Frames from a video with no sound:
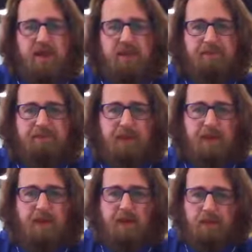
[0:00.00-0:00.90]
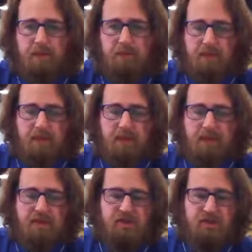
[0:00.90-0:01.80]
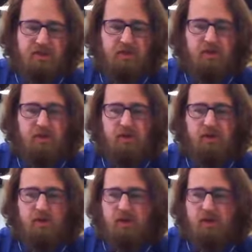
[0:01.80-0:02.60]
pain, but in general,